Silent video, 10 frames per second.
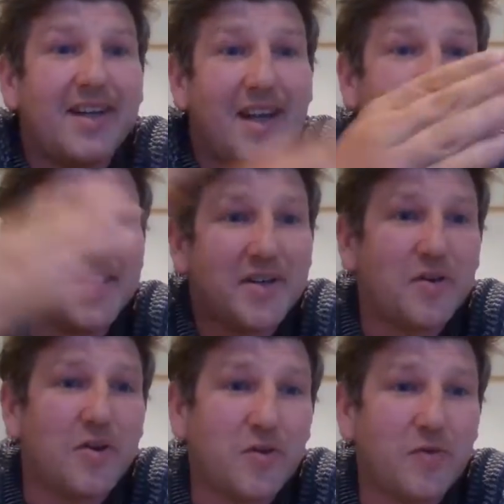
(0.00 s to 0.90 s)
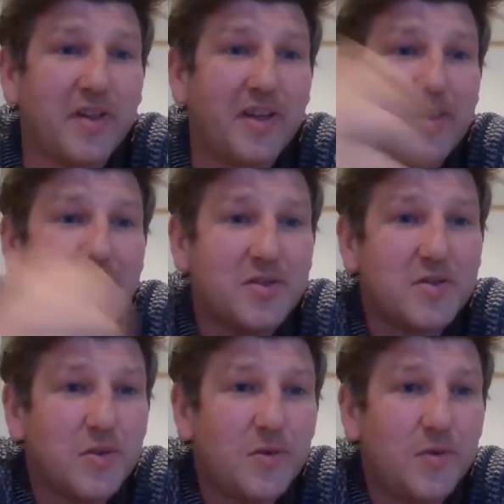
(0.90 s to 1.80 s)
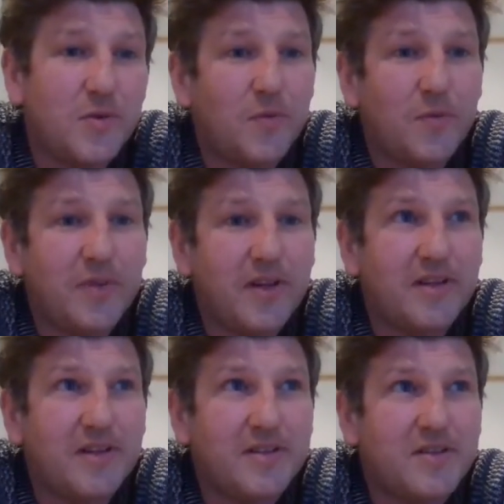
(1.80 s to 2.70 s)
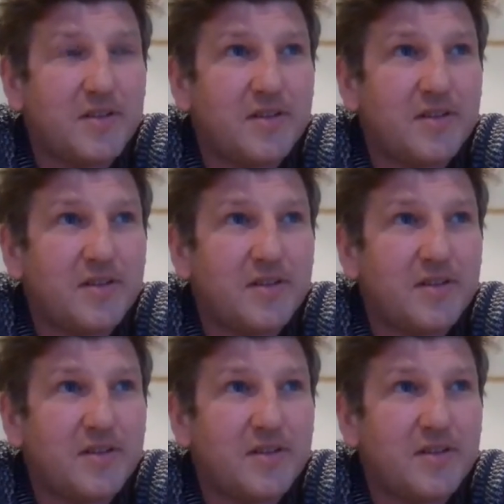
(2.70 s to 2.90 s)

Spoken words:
added on over the years. So I